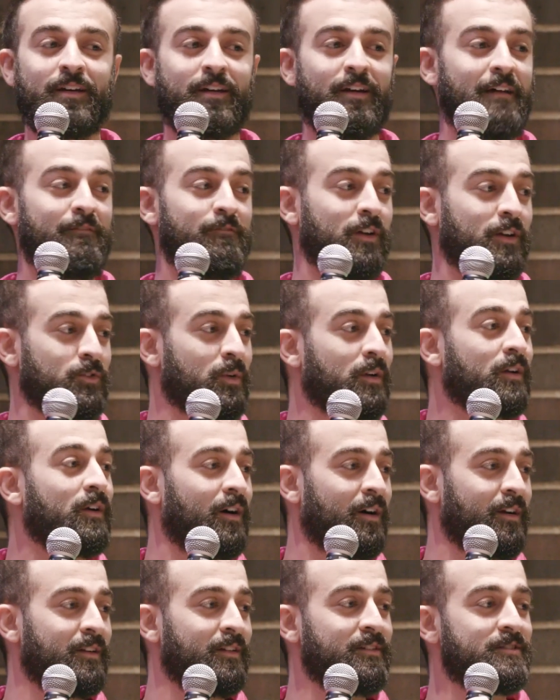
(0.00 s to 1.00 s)
at Victory
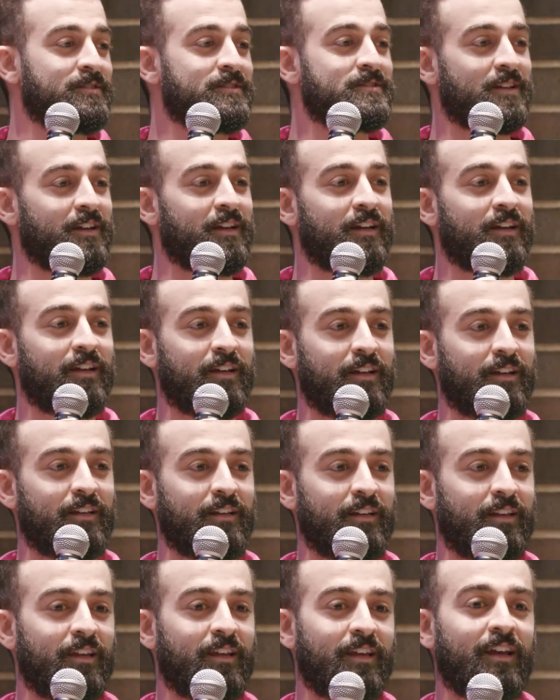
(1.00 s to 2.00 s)
Gardens.
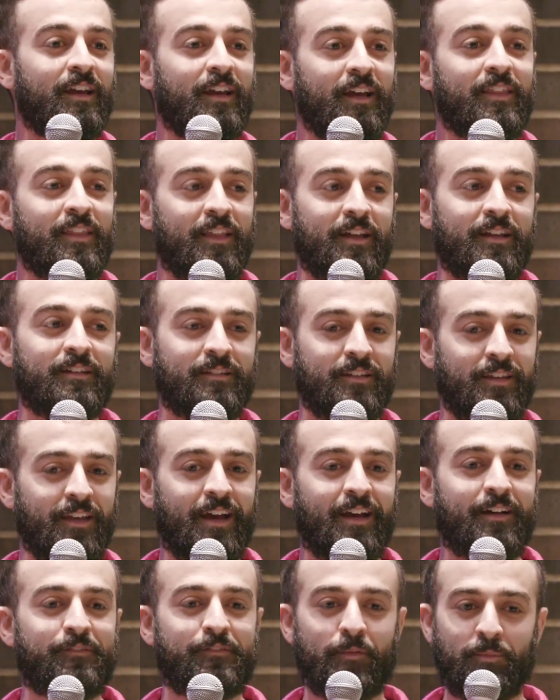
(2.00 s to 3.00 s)
And then,
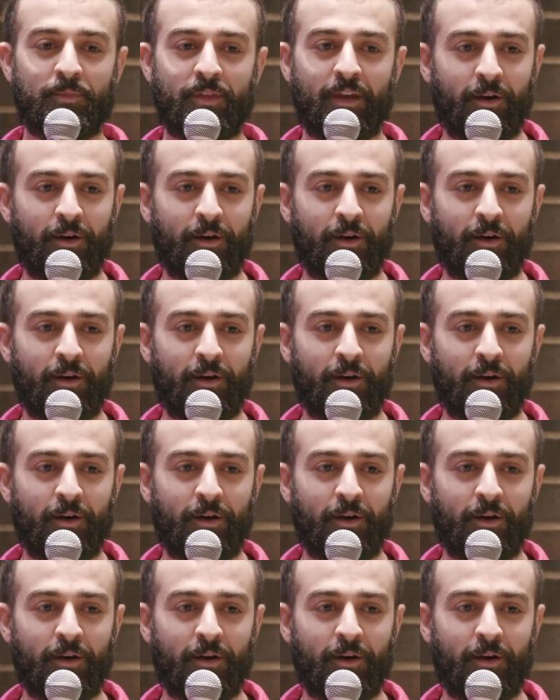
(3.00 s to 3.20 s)
yeah, from